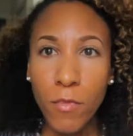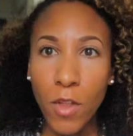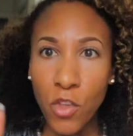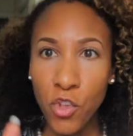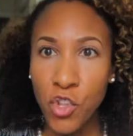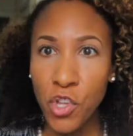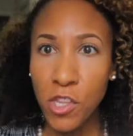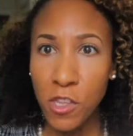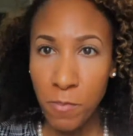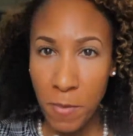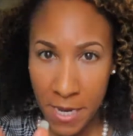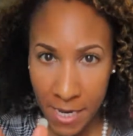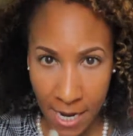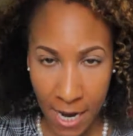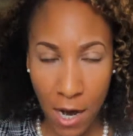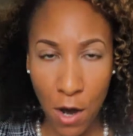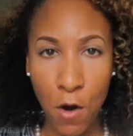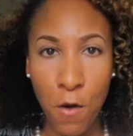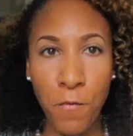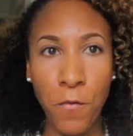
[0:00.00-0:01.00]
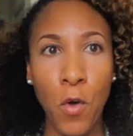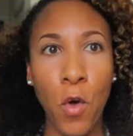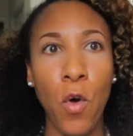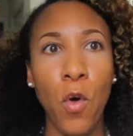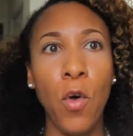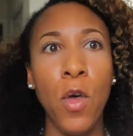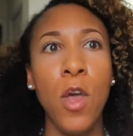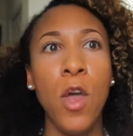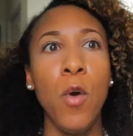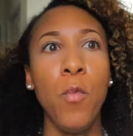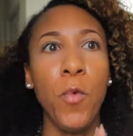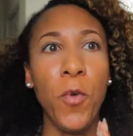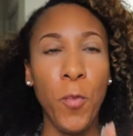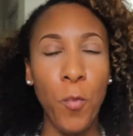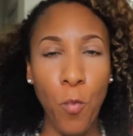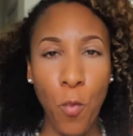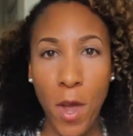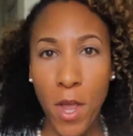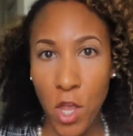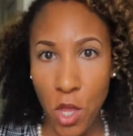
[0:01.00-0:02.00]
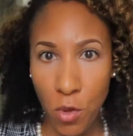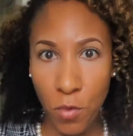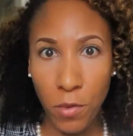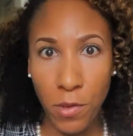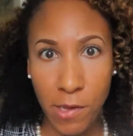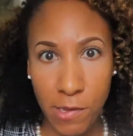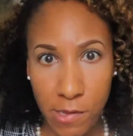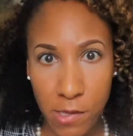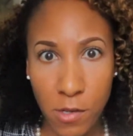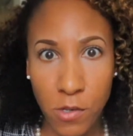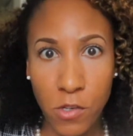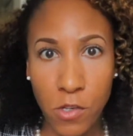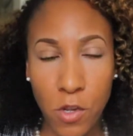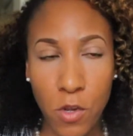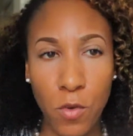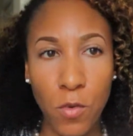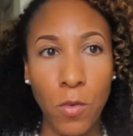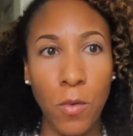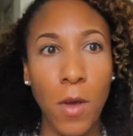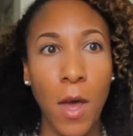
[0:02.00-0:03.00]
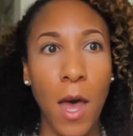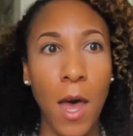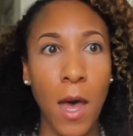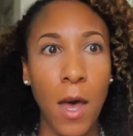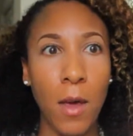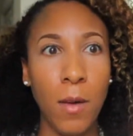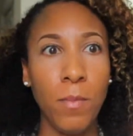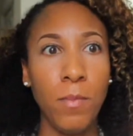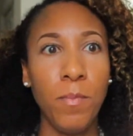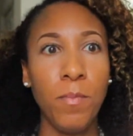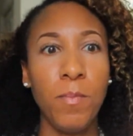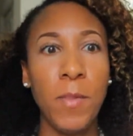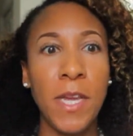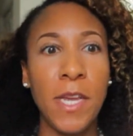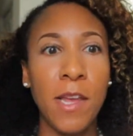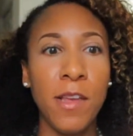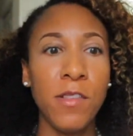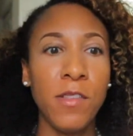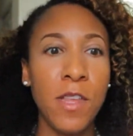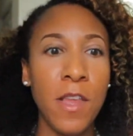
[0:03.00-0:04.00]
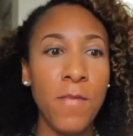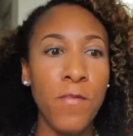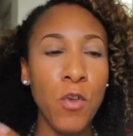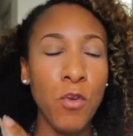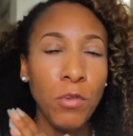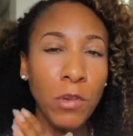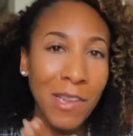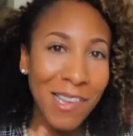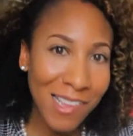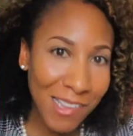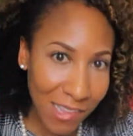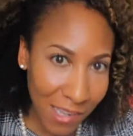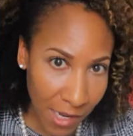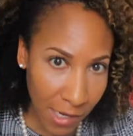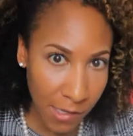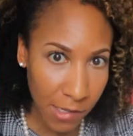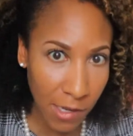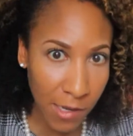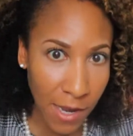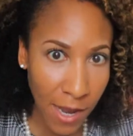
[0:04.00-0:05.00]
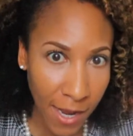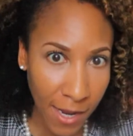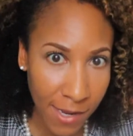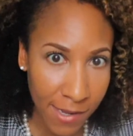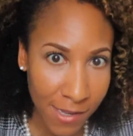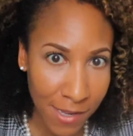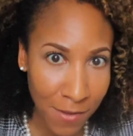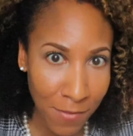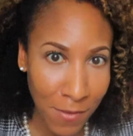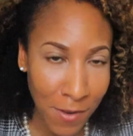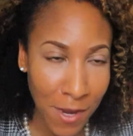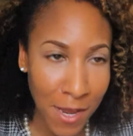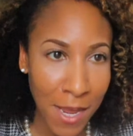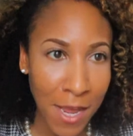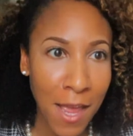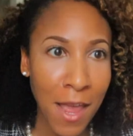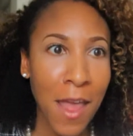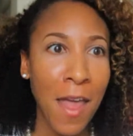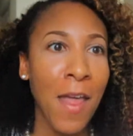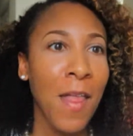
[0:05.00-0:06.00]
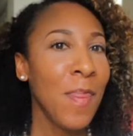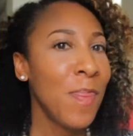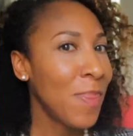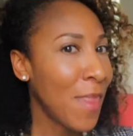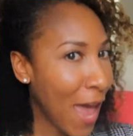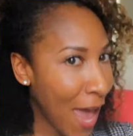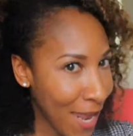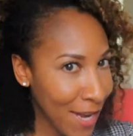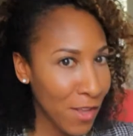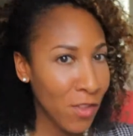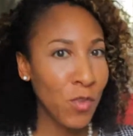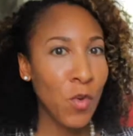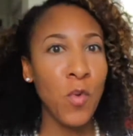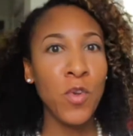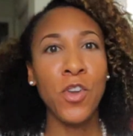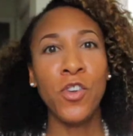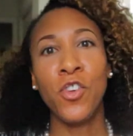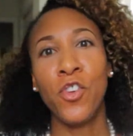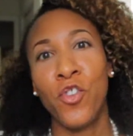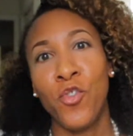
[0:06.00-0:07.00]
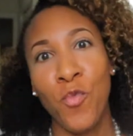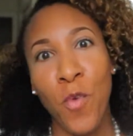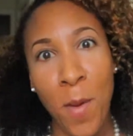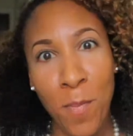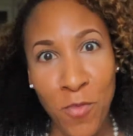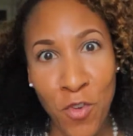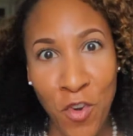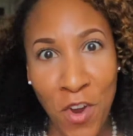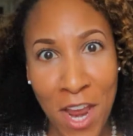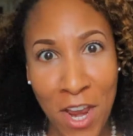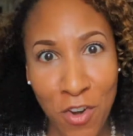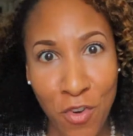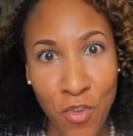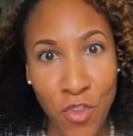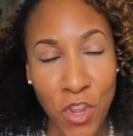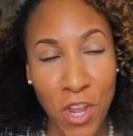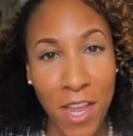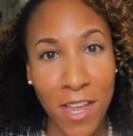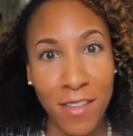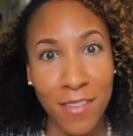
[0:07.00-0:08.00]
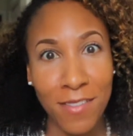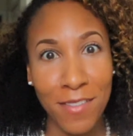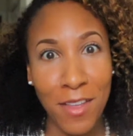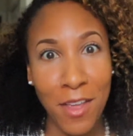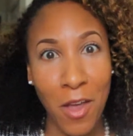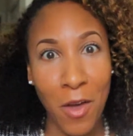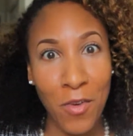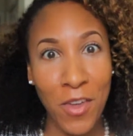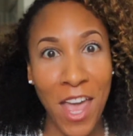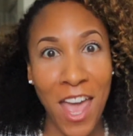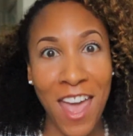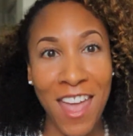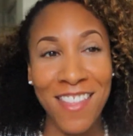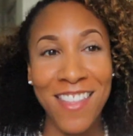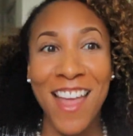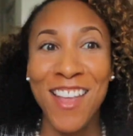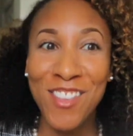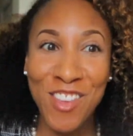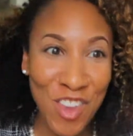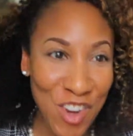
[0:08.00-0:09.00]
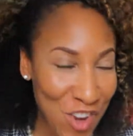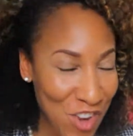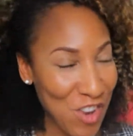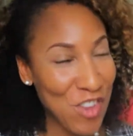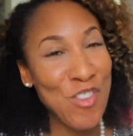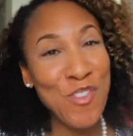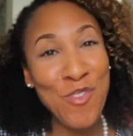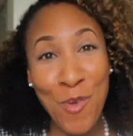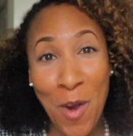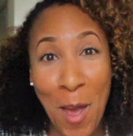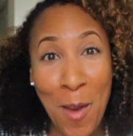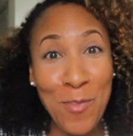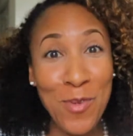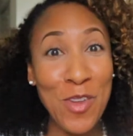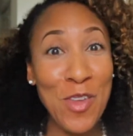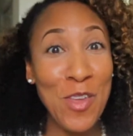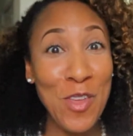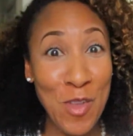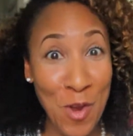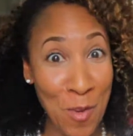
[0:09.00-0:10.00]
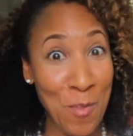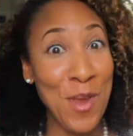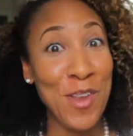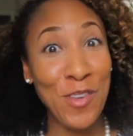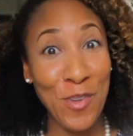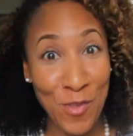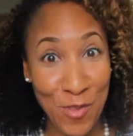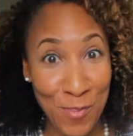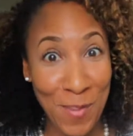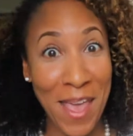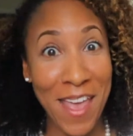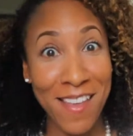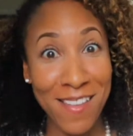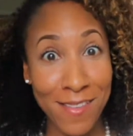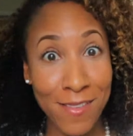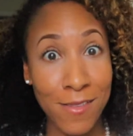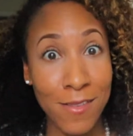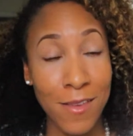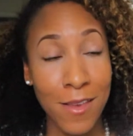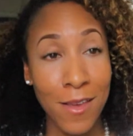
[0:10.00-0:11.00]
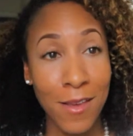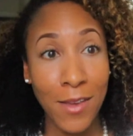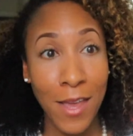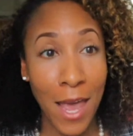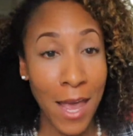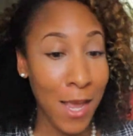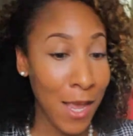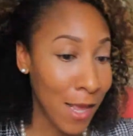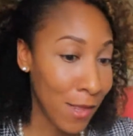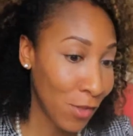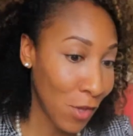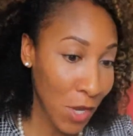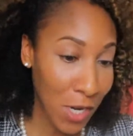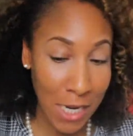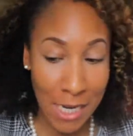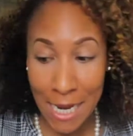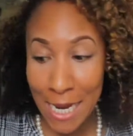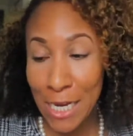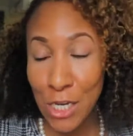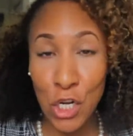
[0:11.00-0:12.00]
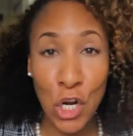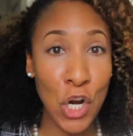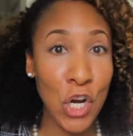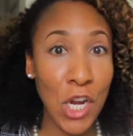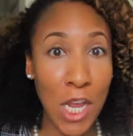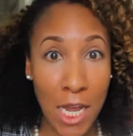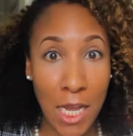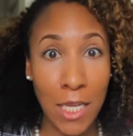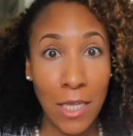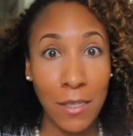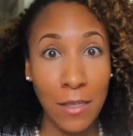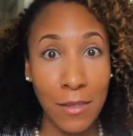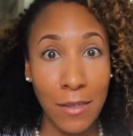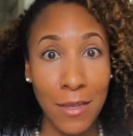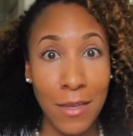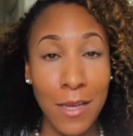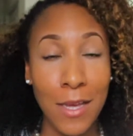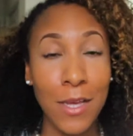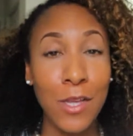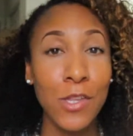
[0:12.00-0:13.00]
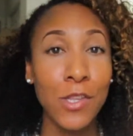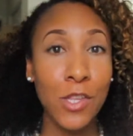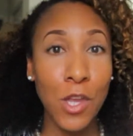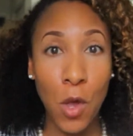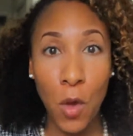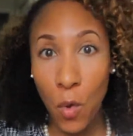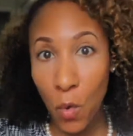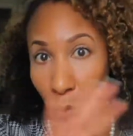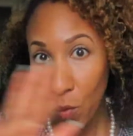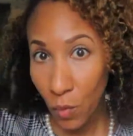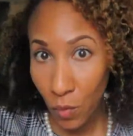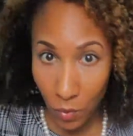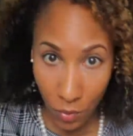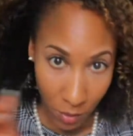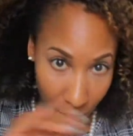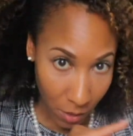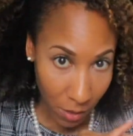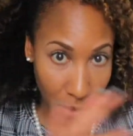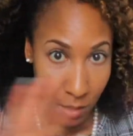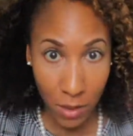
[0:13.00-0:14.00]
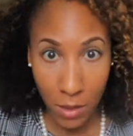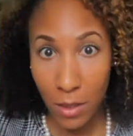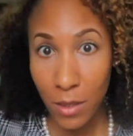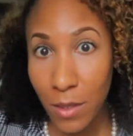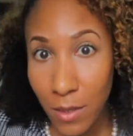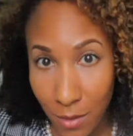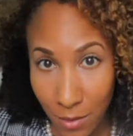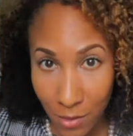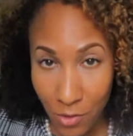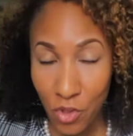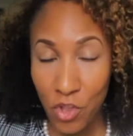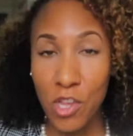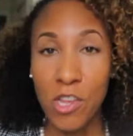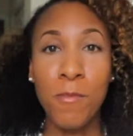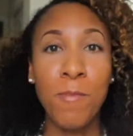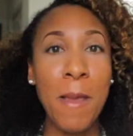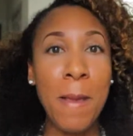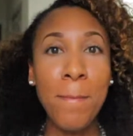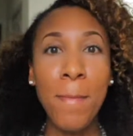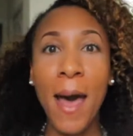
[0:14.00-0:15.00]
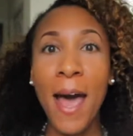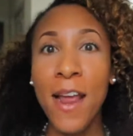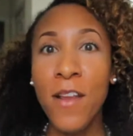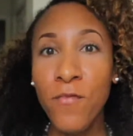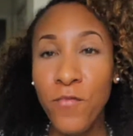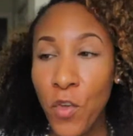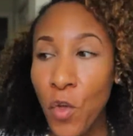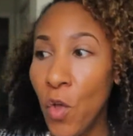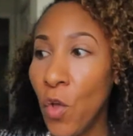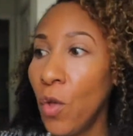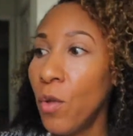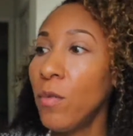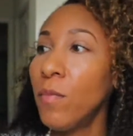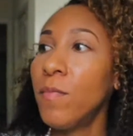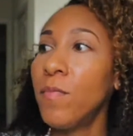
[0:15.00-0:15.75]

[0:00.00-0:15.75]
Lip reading: just be careful with what you listen to, because if you're listening to negativity, that is going to disrupt your energy, okay? That's going to disrupt your mental space, okay? It's going to get dirty. So just be mindful.